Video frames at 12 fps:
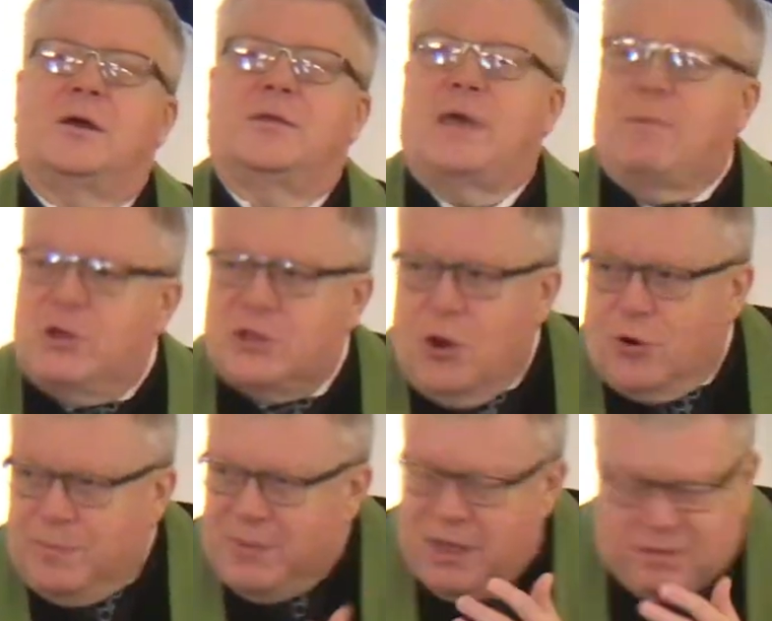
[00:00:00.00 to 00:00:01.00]
They would have told
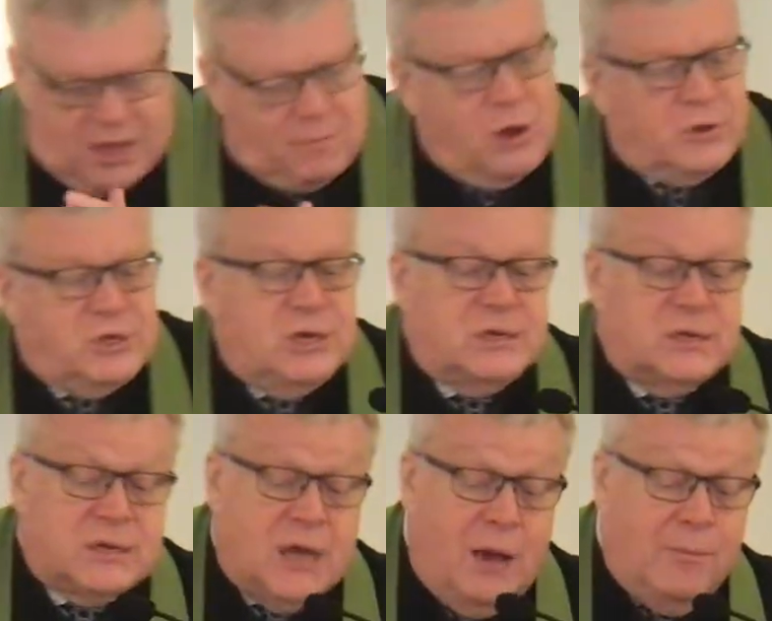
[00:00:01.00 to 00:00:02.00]
him, Come on,
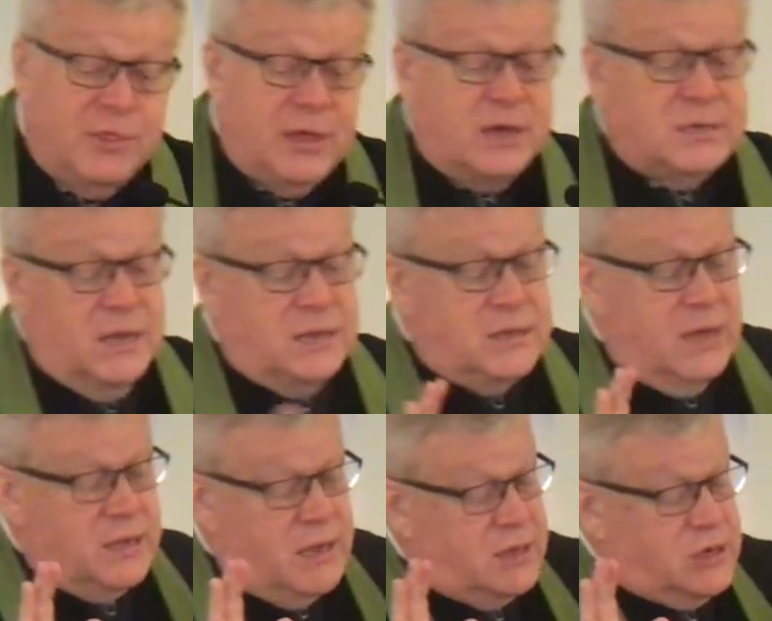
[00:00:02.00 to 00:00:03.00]
Jesus, come with us. It,
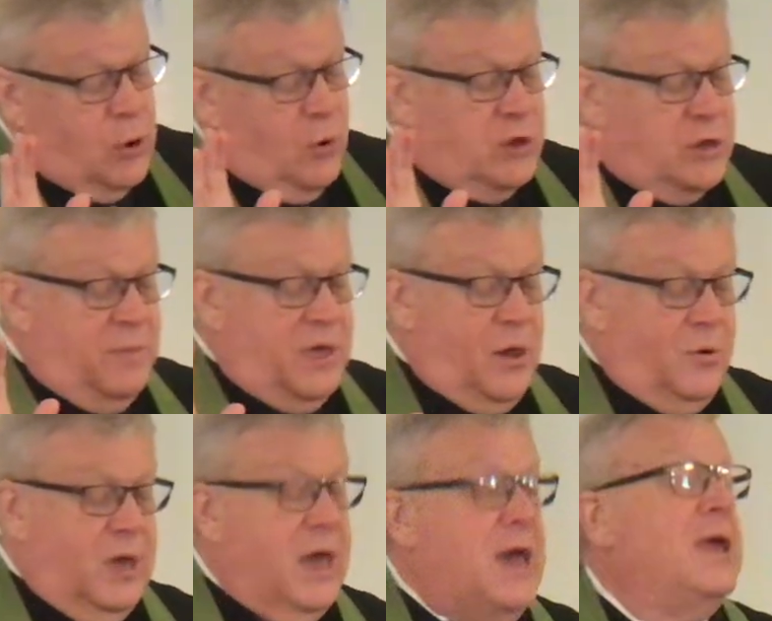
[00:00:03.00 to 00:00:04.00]
it, it's going to be
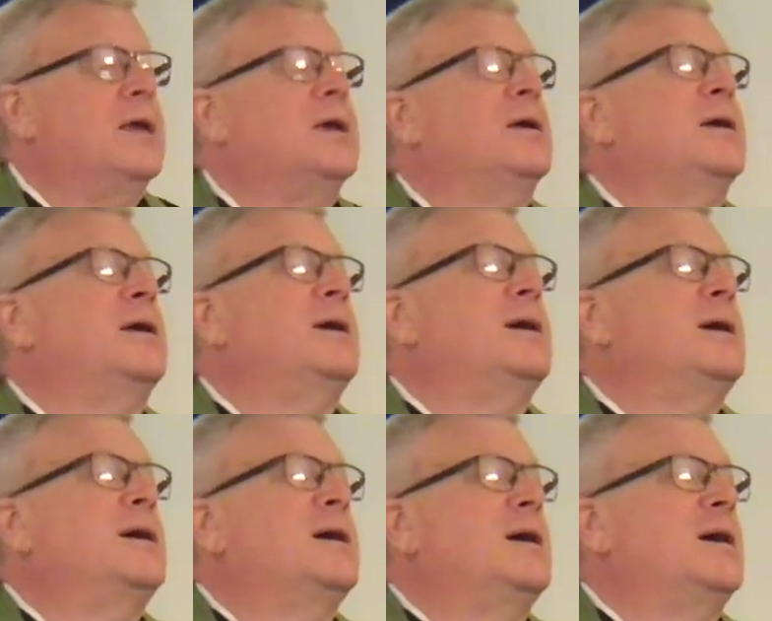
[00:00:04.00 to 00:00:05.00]
okay.
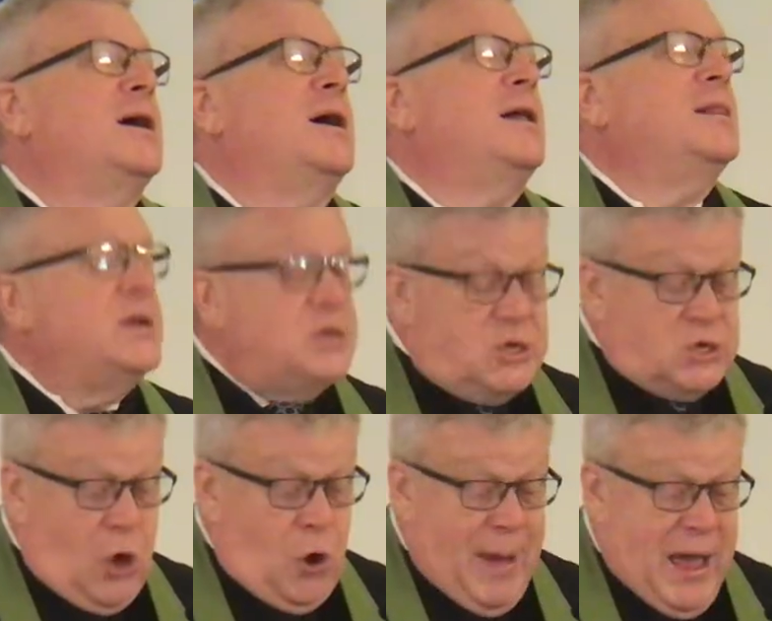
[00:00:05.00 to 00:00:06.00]
Let's just
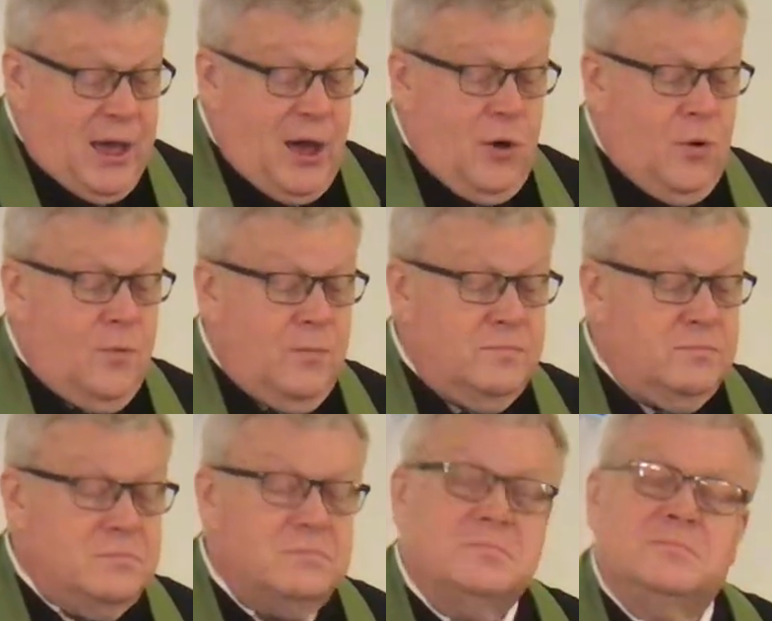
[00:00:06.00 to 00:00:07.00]
go back home.
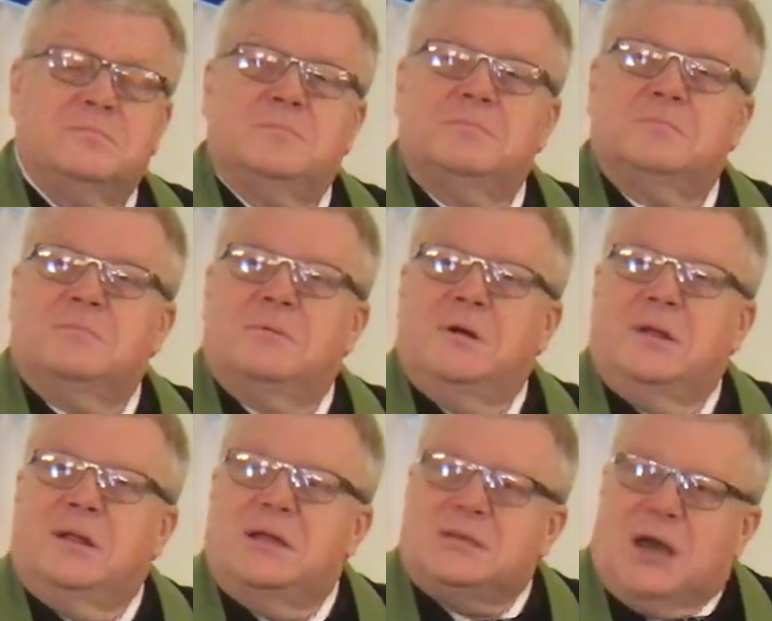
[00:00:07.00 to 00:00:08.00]

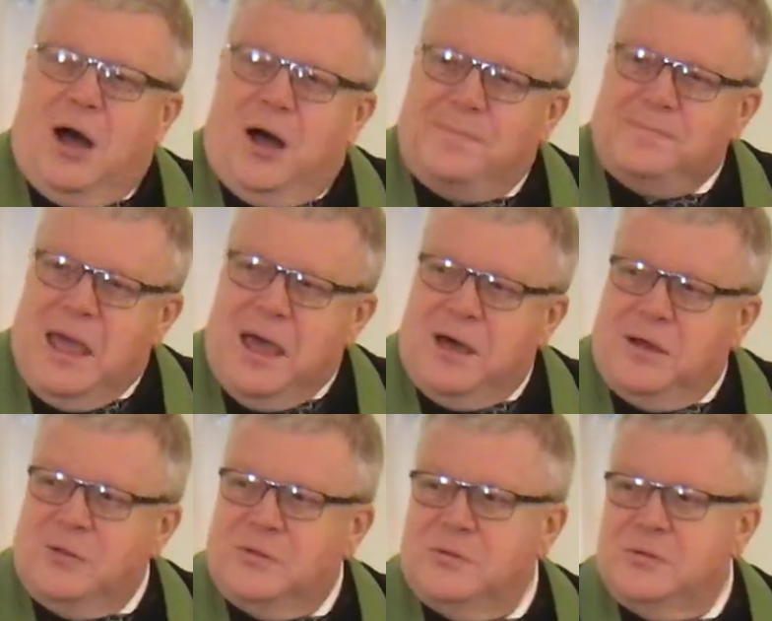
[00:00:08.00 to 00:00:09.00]
Let's calm
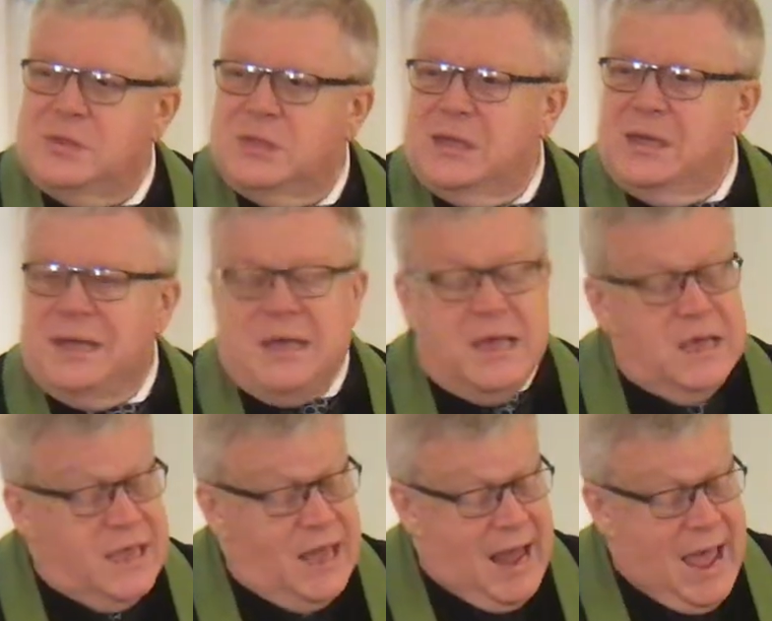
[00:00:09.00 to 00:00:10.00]
down.
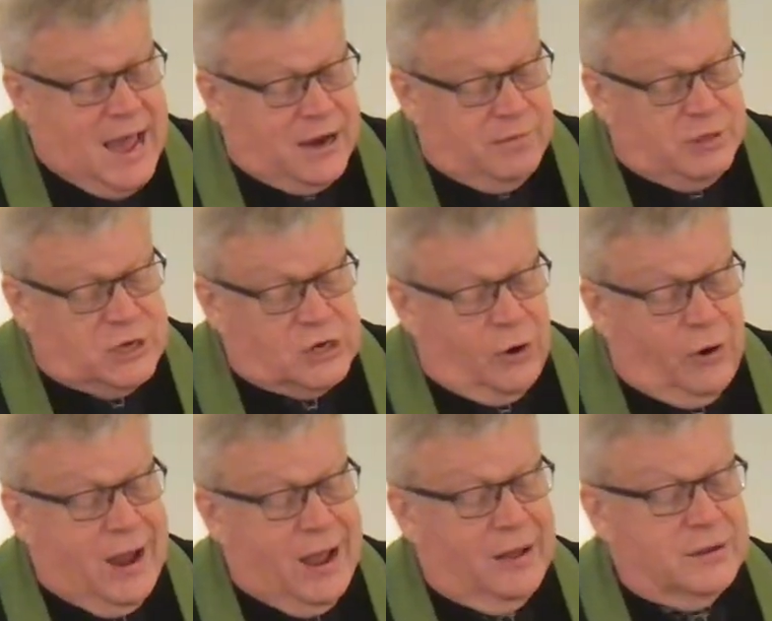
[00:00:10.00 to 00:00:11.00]
Get out of this
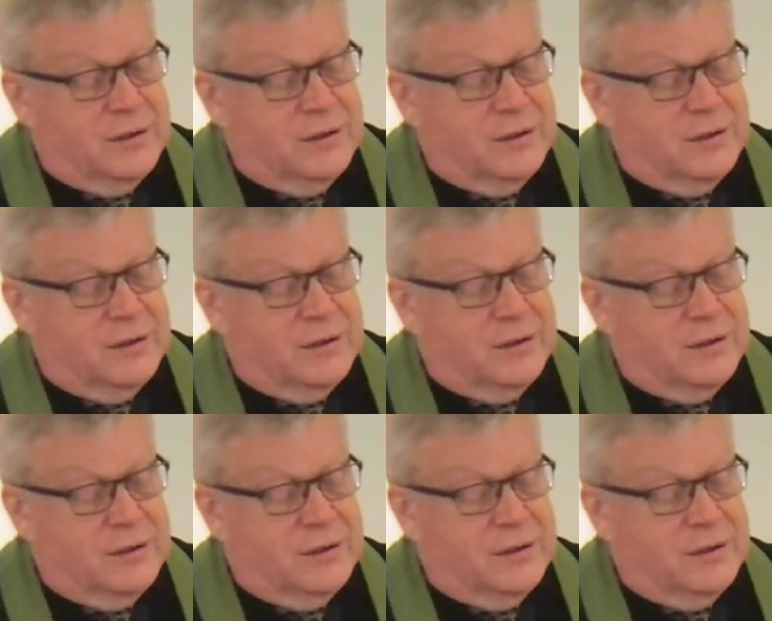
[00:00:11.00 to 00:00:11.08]
crowd.